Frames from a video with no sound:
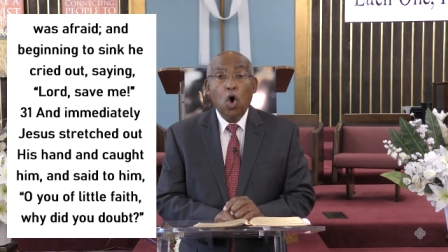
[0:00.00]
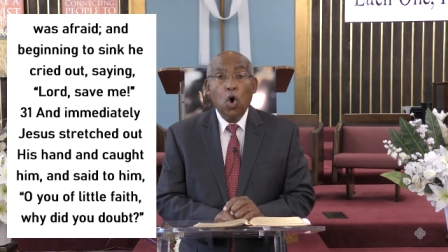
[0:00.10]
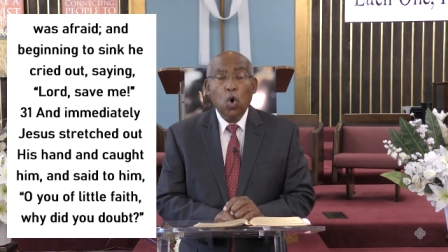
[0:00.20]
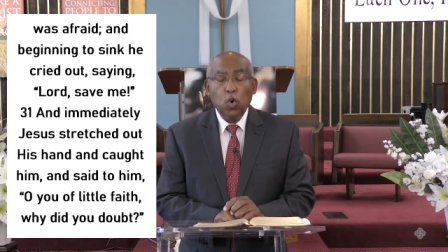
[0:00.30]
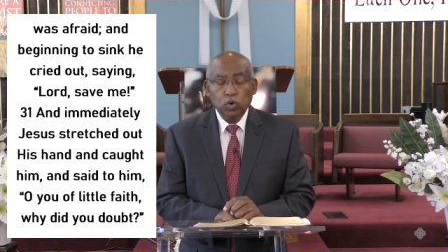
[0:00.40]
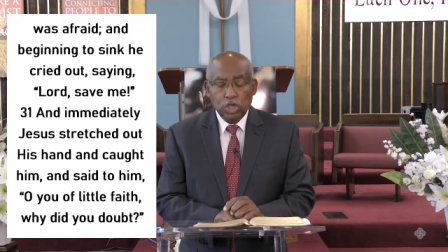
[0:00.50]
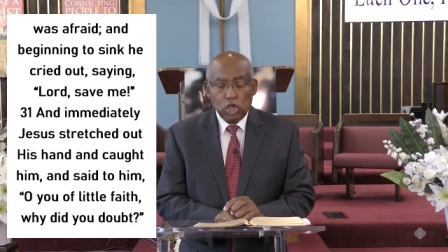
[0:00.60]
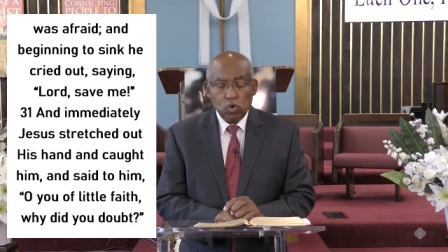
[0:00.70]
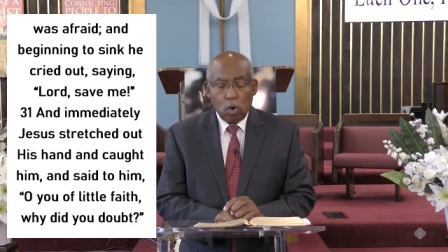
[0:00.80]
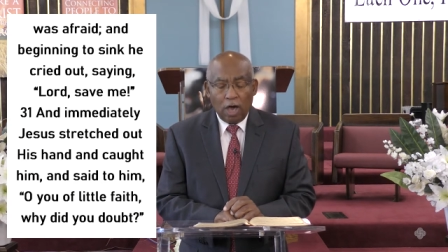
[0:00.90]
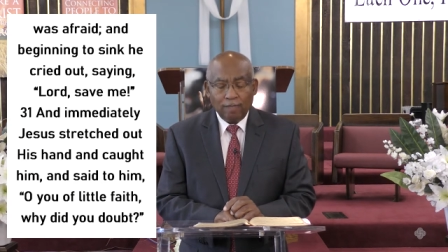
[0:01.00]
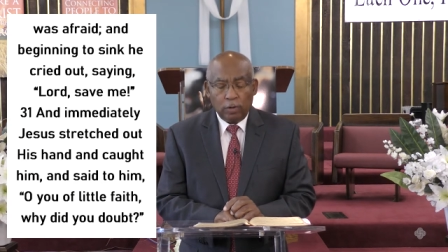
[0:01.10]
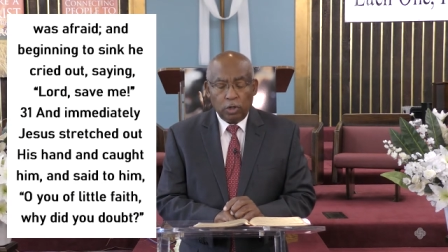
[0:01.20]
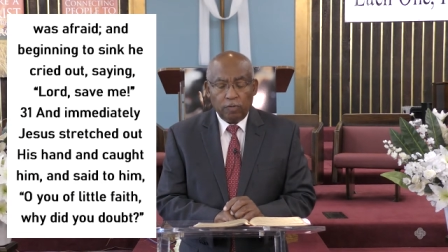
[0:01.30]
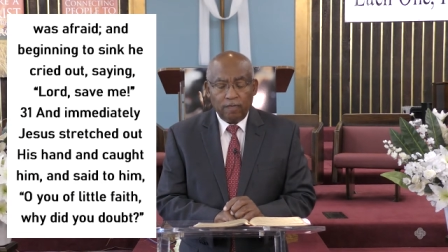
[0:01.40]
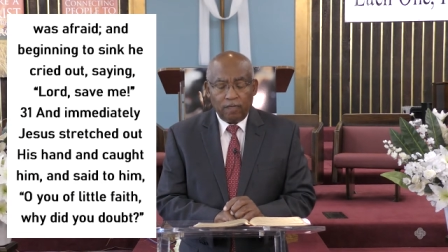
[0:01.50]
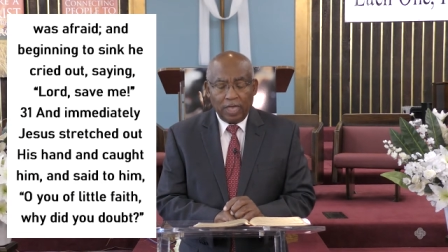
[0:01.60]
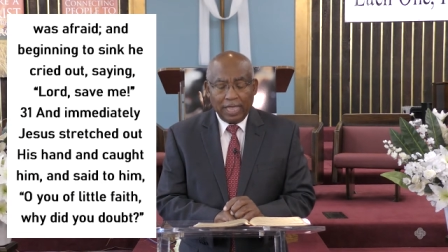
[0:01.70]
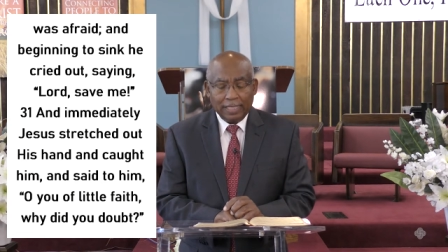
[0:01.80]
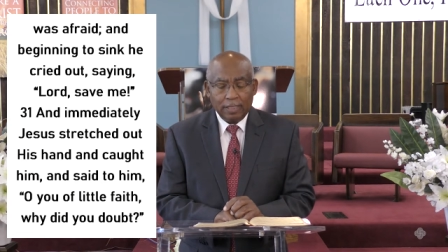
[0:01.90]
O you of little
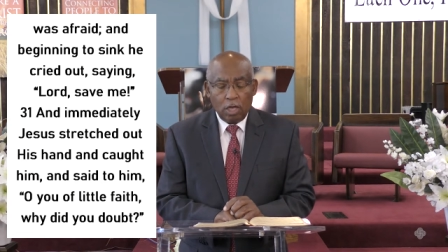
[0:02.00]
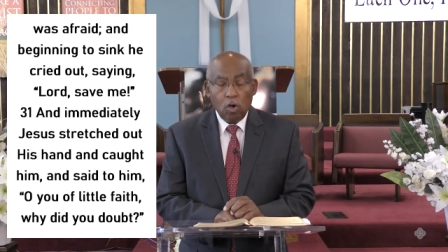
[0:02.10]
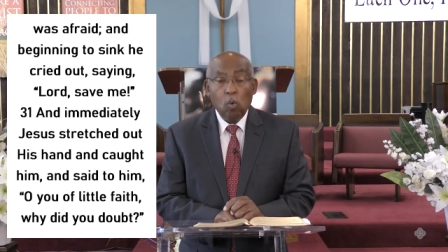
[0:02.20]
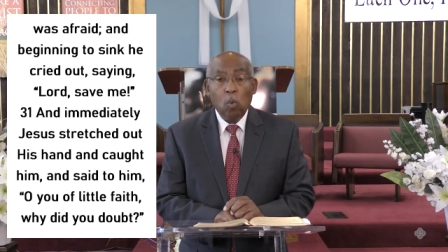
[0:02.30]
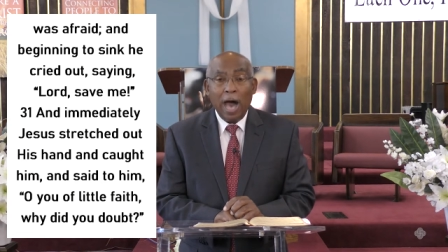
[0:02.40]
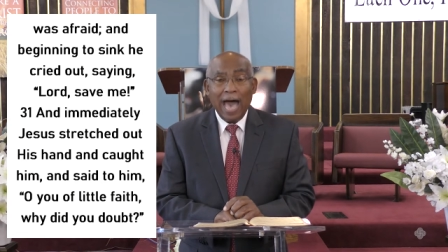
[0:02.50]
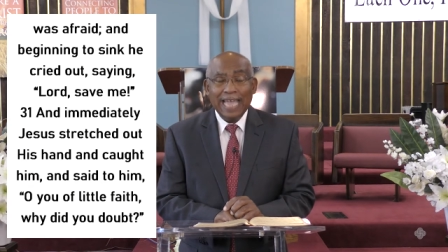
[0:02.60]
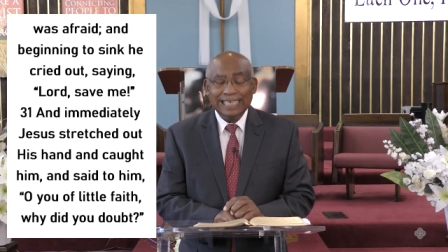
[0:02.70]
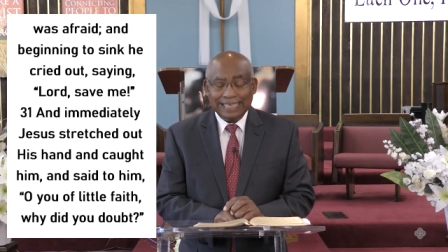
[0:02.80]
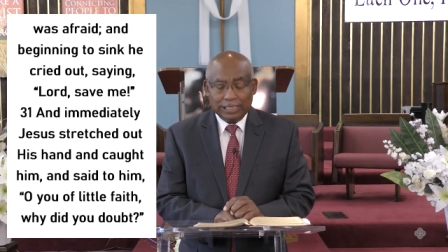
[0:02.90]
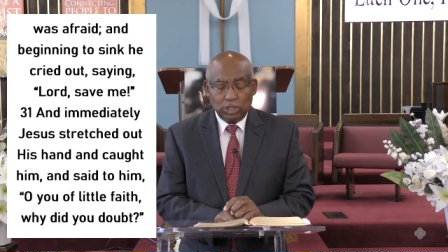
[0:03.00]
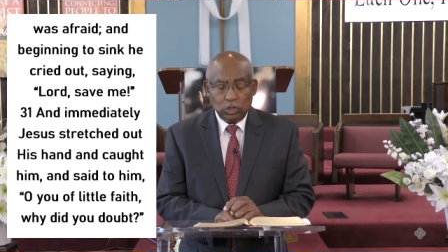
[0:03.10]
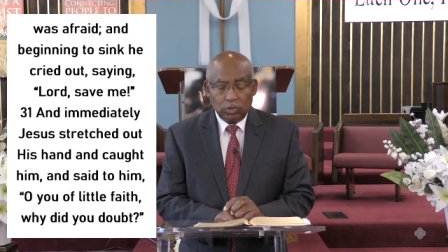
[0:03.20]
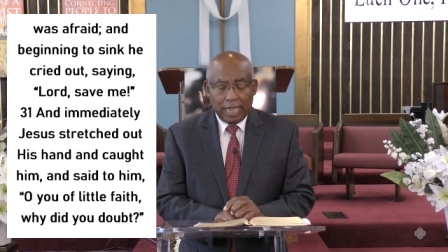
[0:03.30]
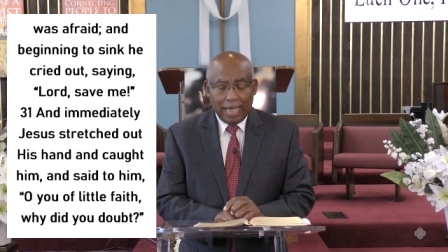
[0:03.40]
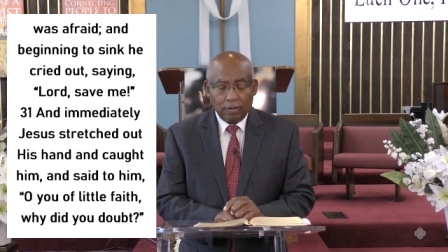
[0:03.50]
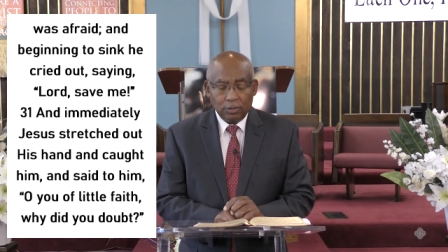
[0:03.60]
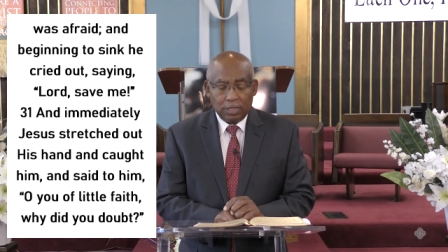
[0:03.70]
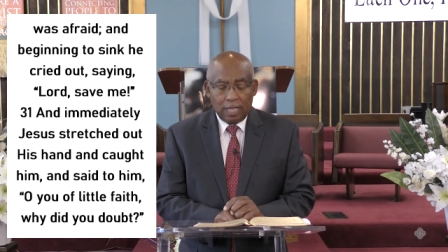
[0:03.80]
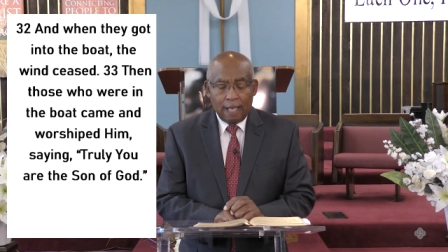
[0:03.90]
faith, why did you doubt?